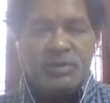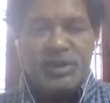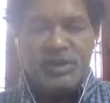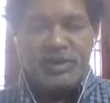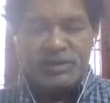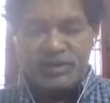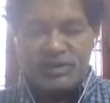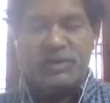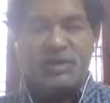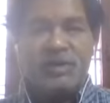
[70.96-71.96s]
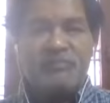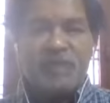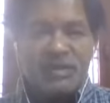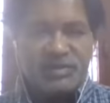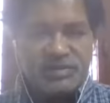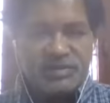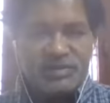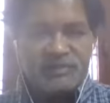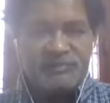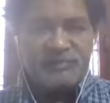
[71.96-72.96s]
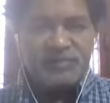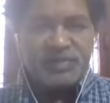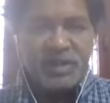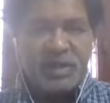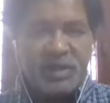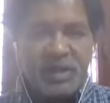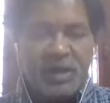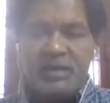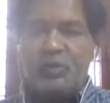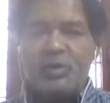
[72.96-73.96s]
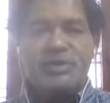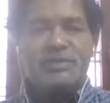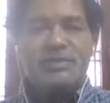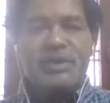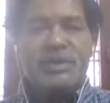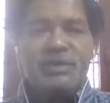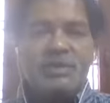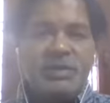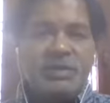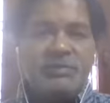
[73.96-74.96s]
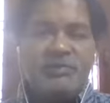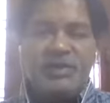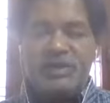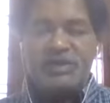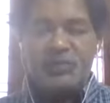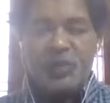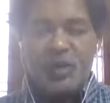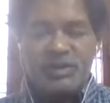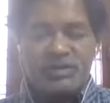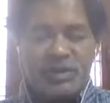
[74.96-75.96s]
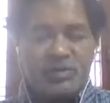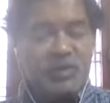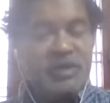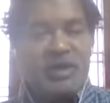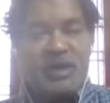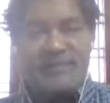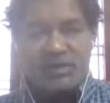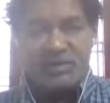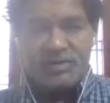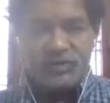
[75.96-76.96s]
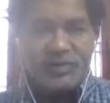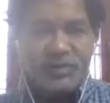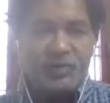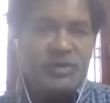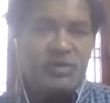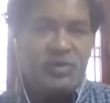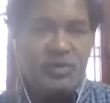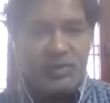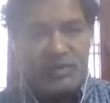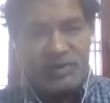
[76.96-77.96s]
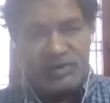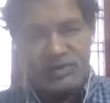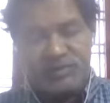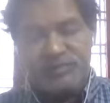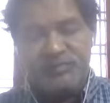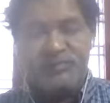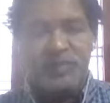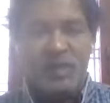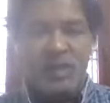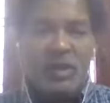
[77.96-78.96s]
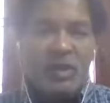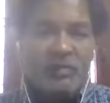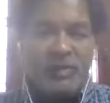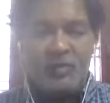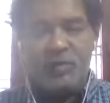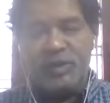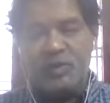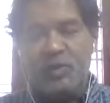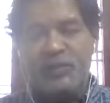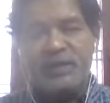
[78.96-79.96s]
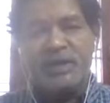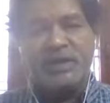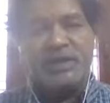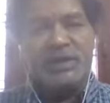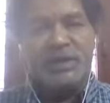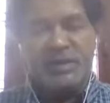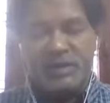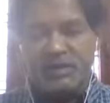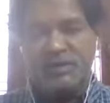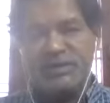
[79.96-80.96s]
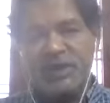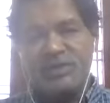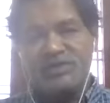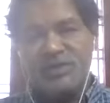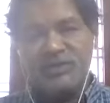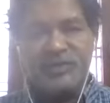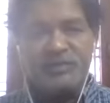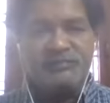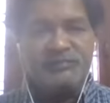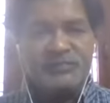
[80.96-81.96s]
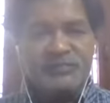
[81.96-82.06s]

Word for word: okay, in this income tax. And what are the various points that we come across when we go for this? When we go for agriculture taxation,